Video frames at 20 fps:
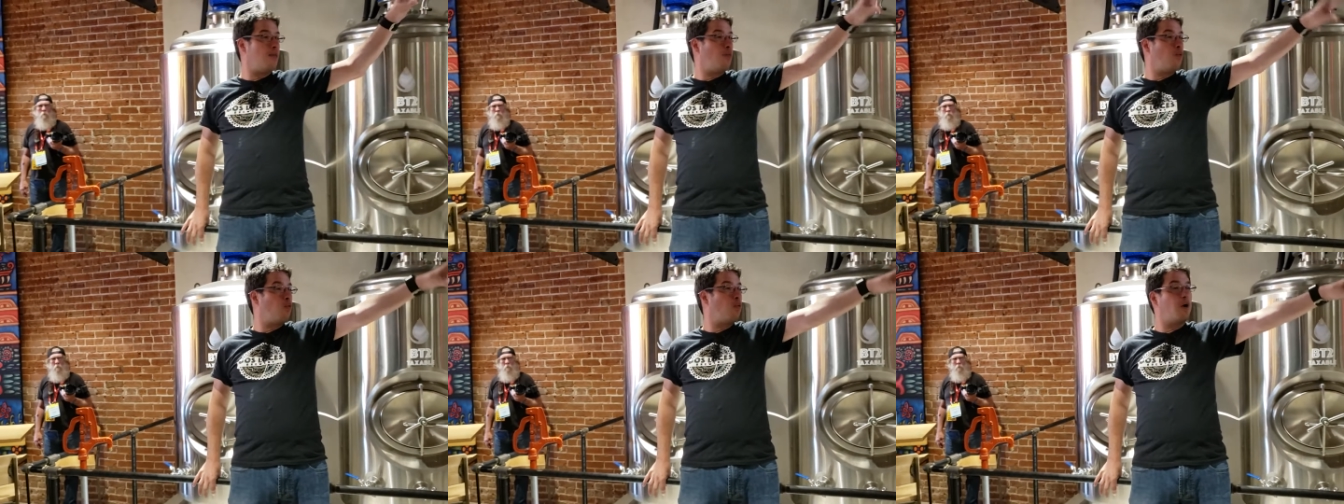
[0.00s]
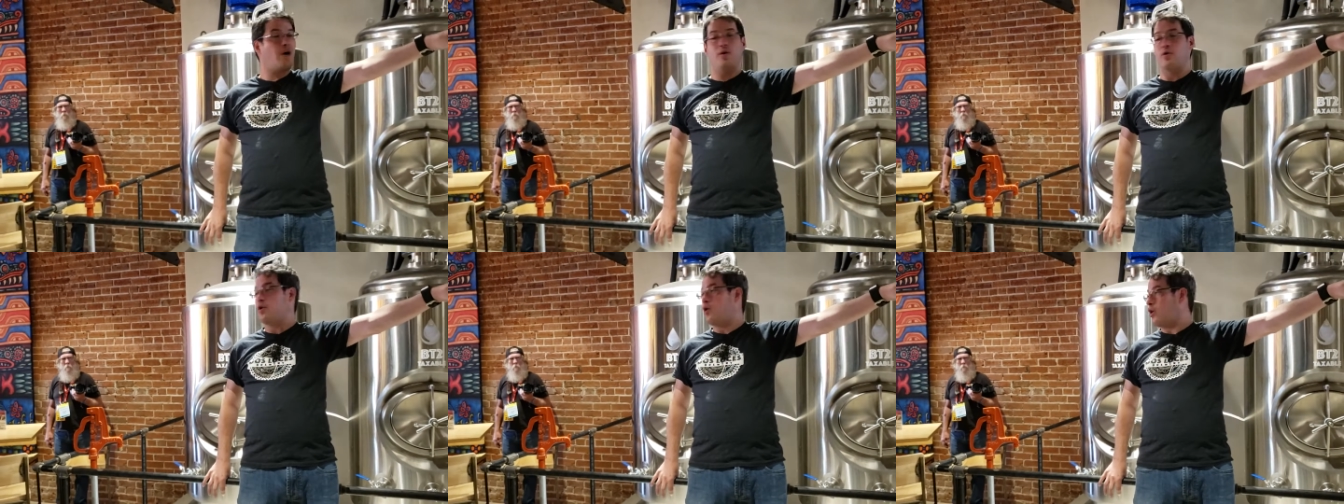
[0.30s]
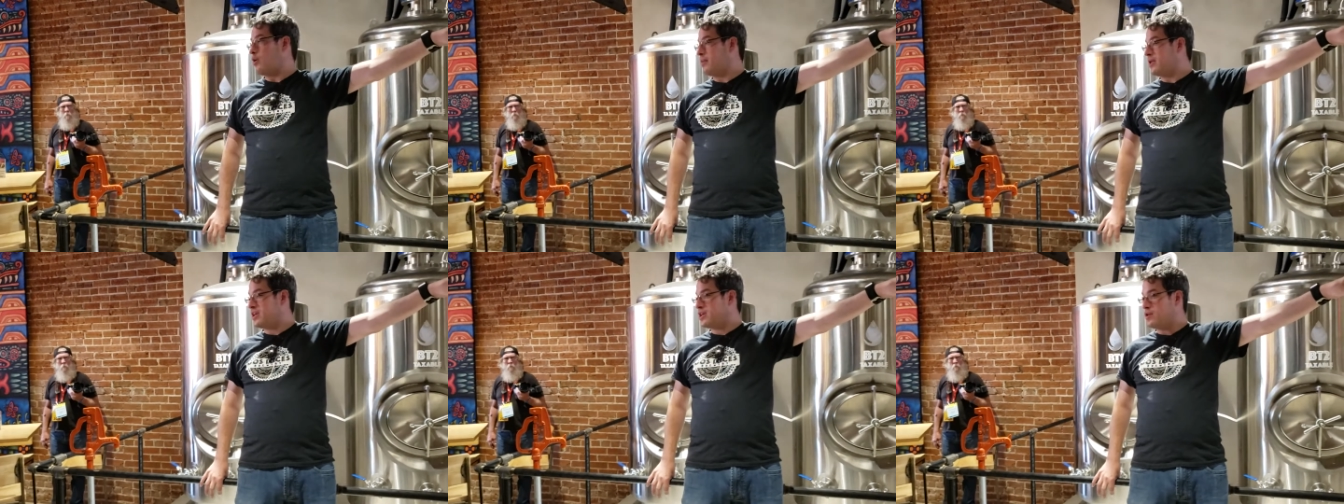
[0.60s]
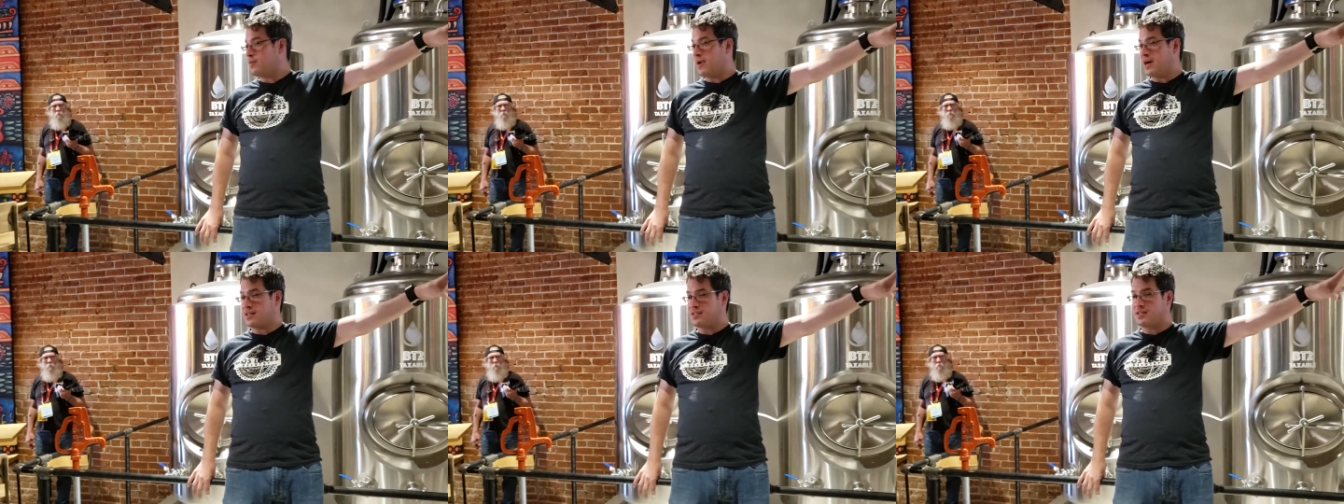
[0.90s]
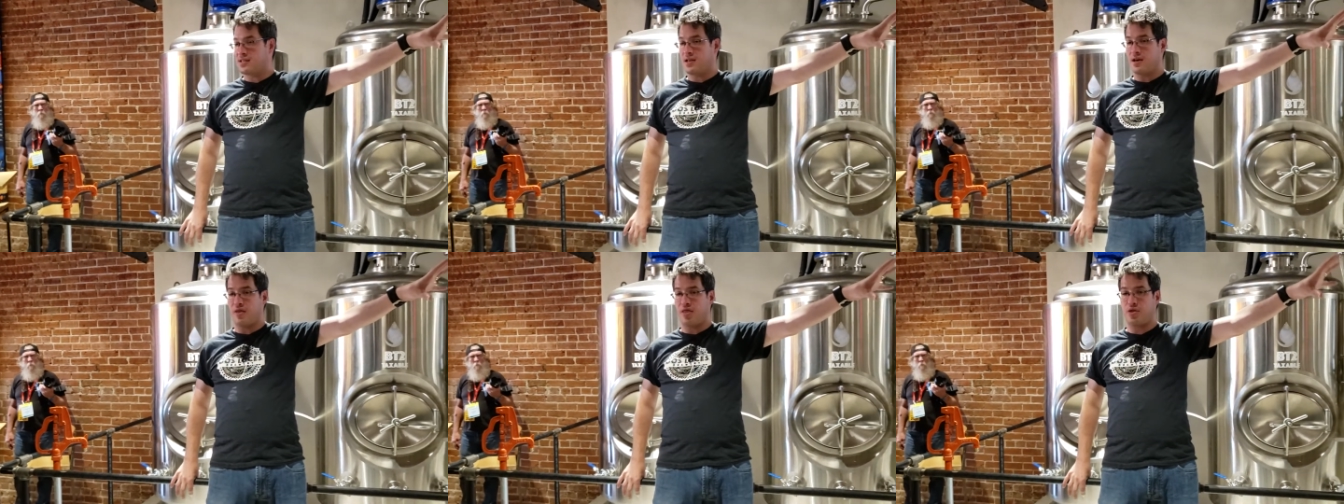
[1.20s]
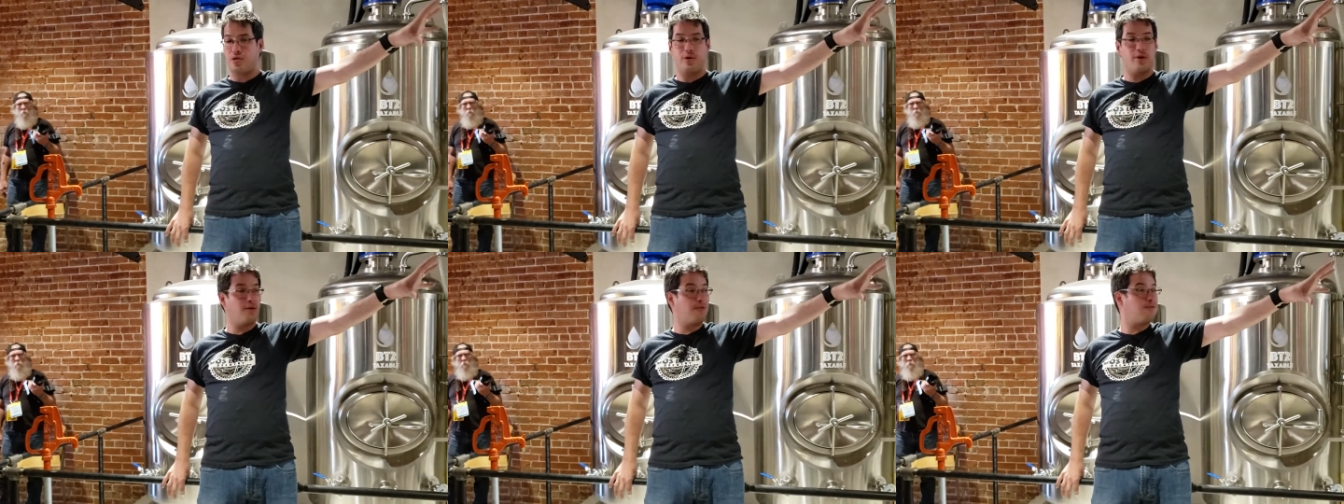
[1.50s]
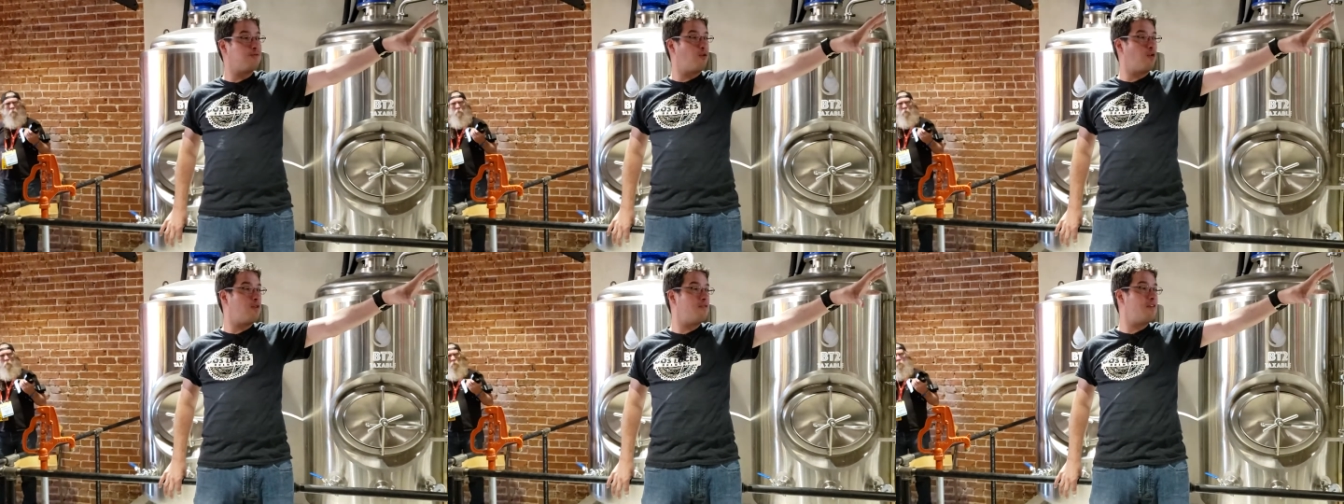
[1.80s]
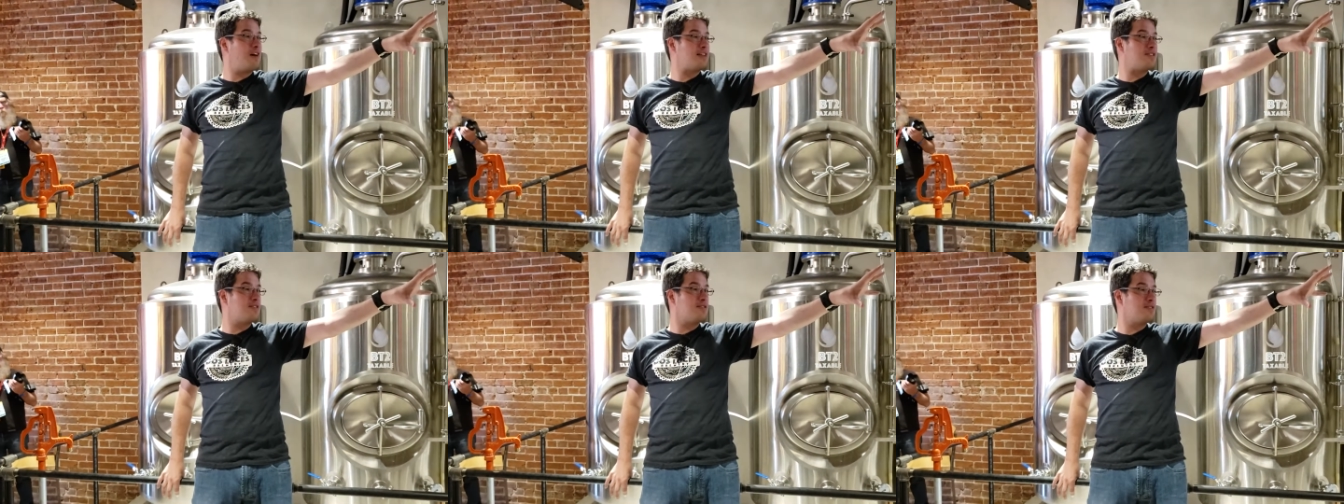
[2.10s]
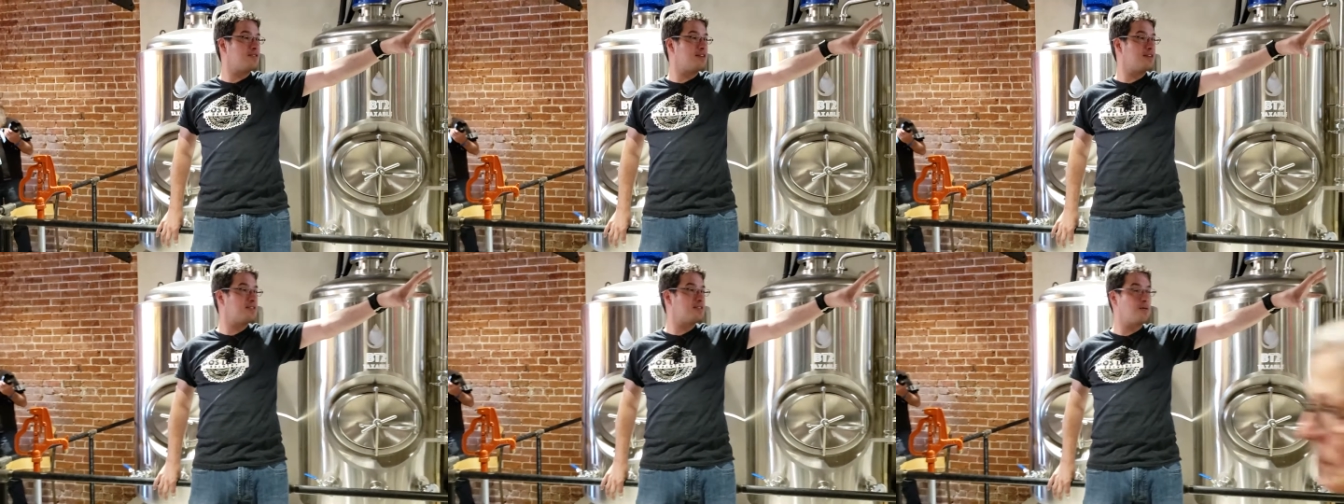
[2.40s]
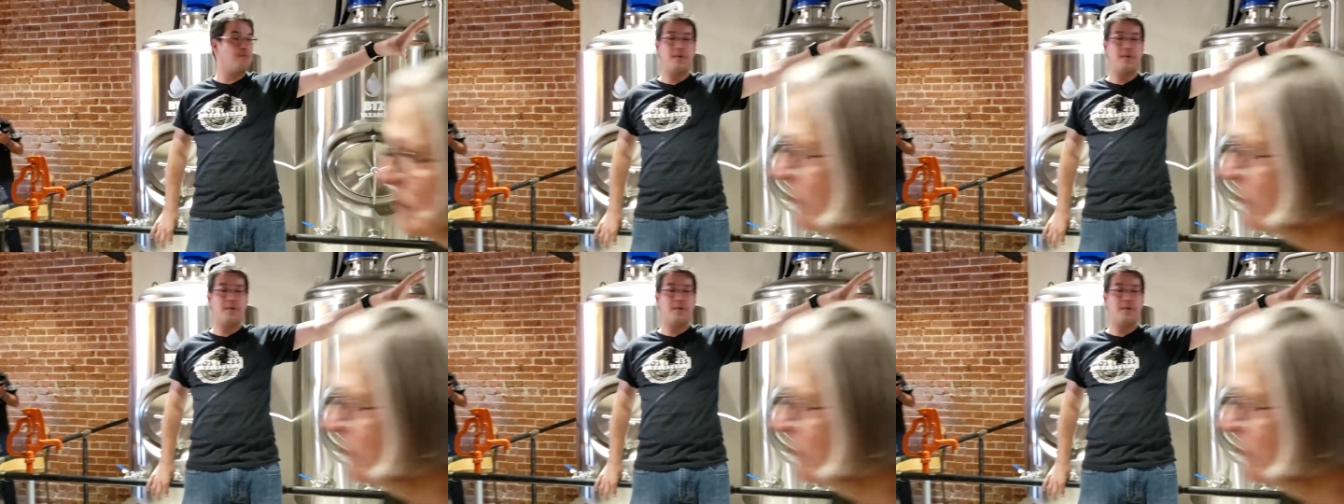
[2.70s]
where normally you might see a 3 or 4 vessel system